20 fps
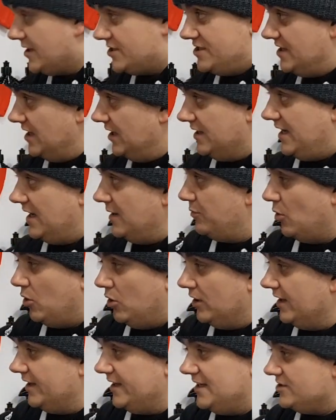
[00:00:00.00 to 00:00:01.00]
still keep
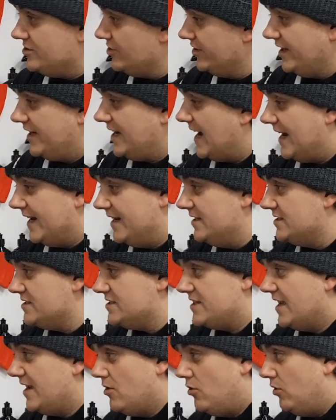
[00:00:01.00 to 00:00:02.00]
all of these other
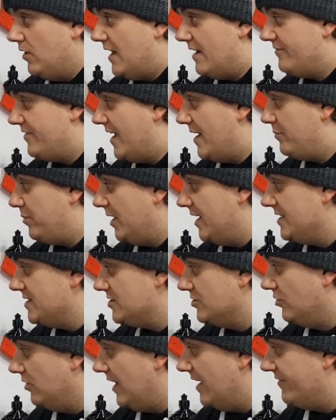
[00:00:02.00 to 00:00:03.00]
cannons. They all have their
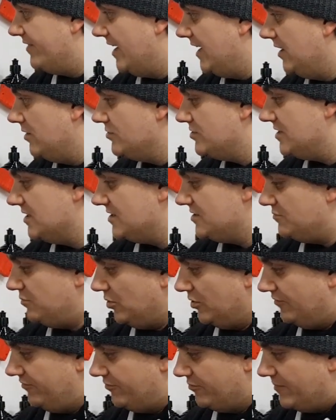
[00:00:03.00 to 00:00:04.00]
place and all have their uses,
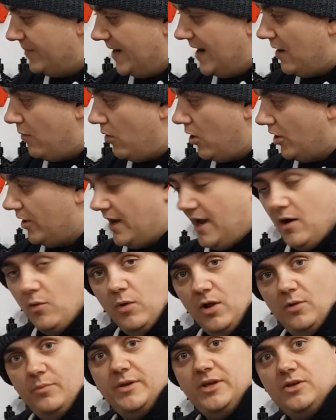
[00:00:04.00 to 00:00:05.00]
but from now on I
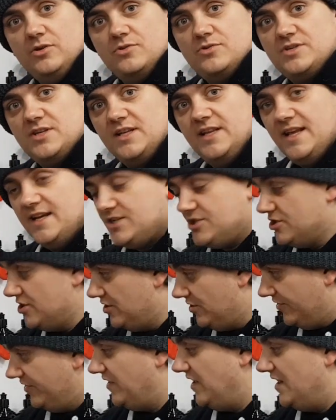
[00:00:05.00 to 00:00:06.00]
will be using this, so
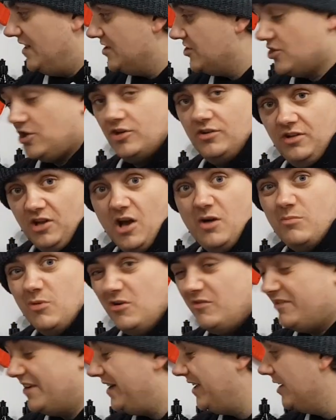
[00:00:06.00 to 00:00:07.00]
you'll see this on a lot
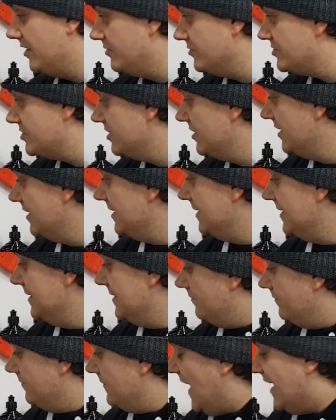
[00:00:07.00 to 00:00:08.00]
more videos.
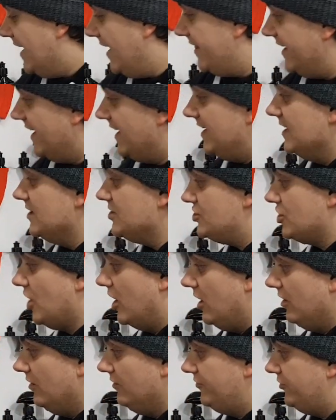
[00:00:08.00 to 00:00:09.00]
And I think it
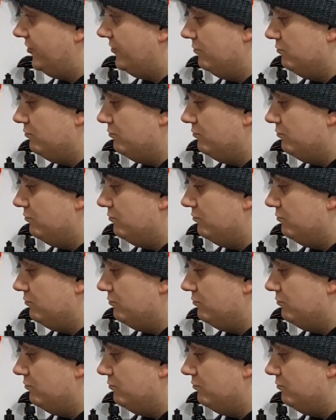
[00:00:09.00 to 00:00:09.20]
solves